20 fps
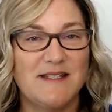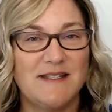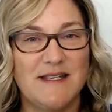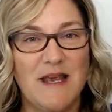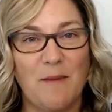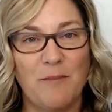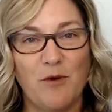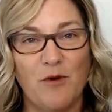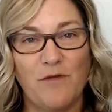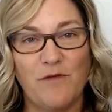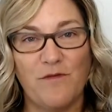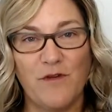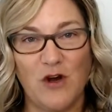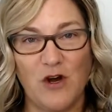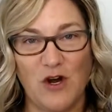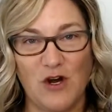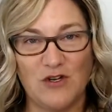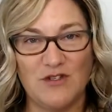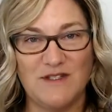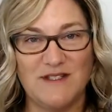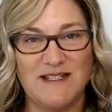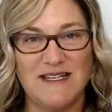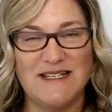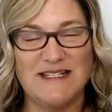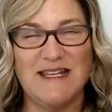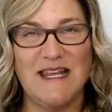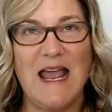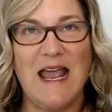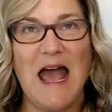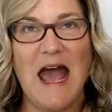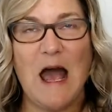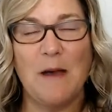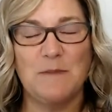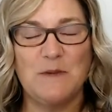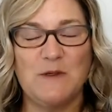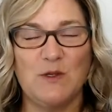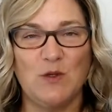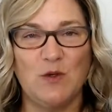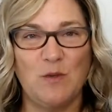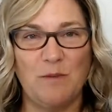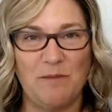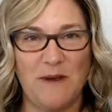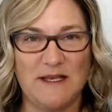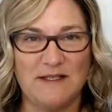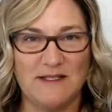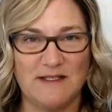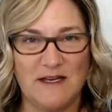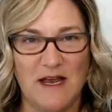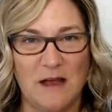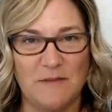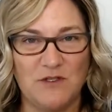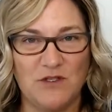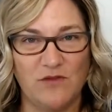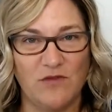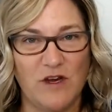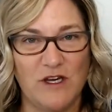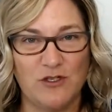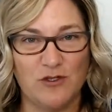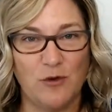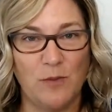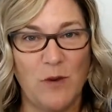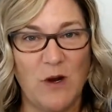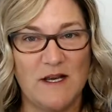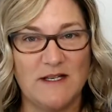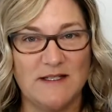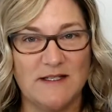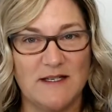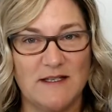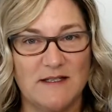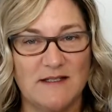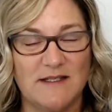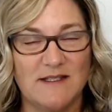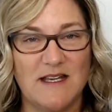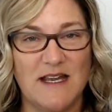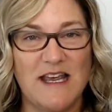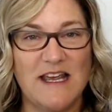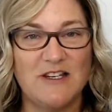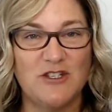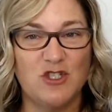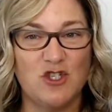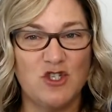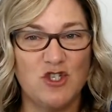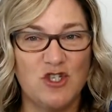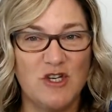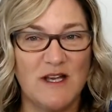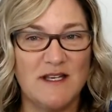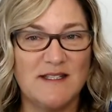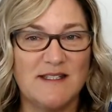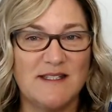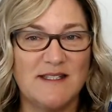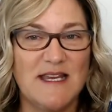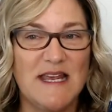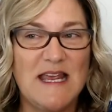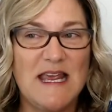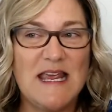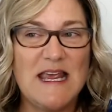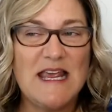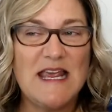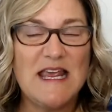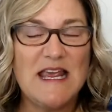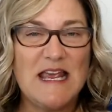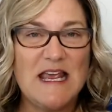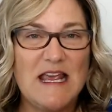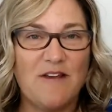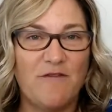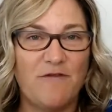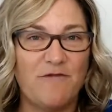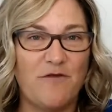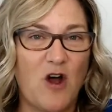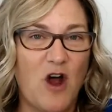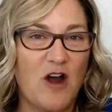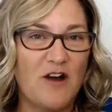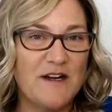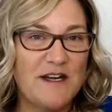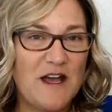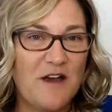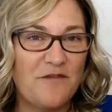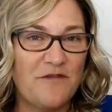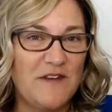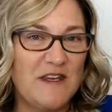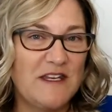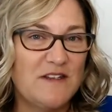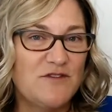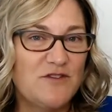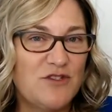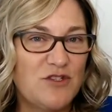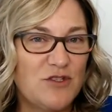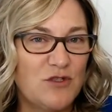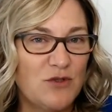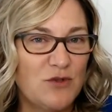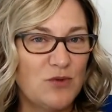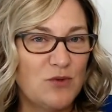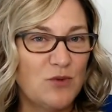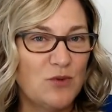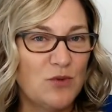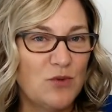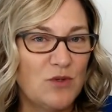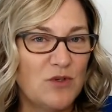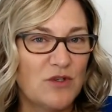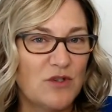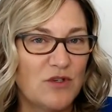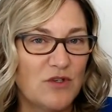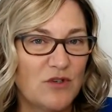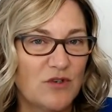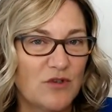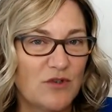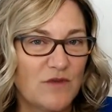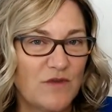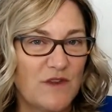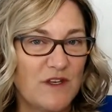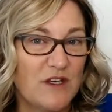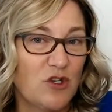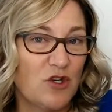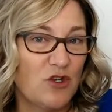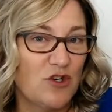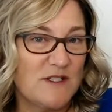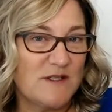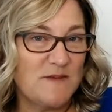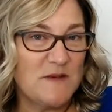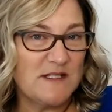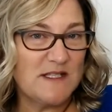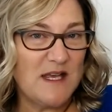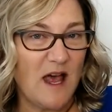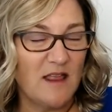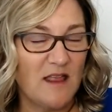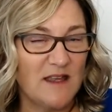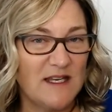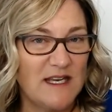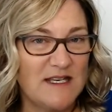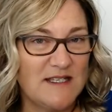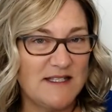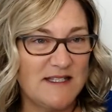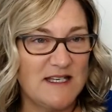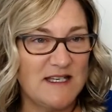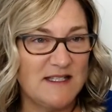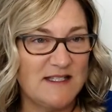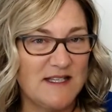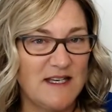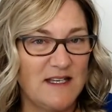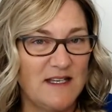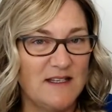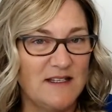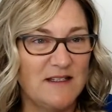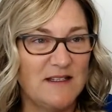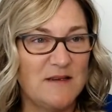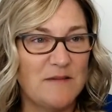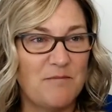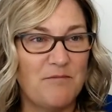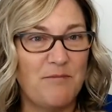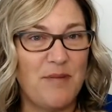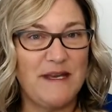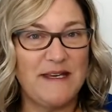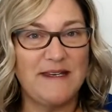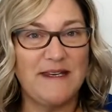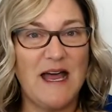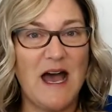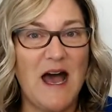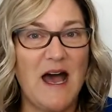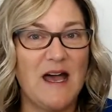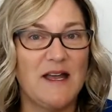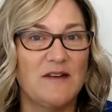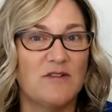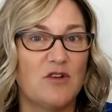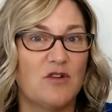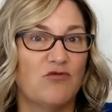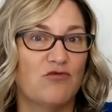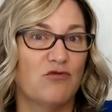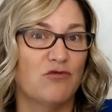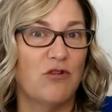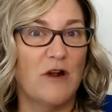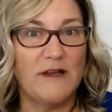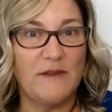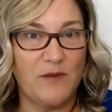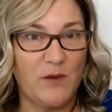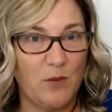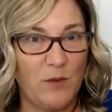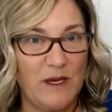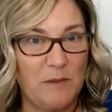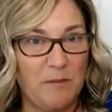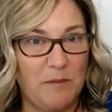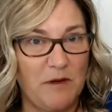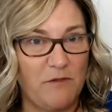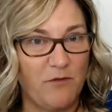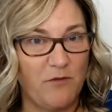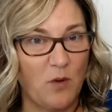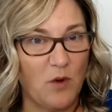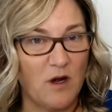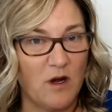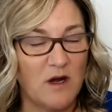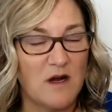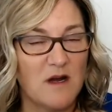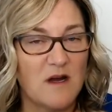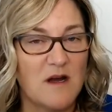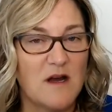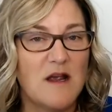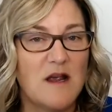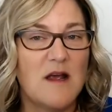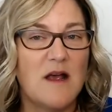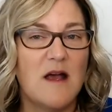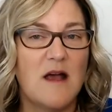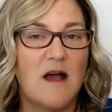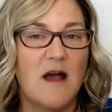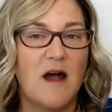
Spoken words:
December 1st is the absolute best time to raise your prices. It's just far enough into the Christmas holiday season, but not right the week before.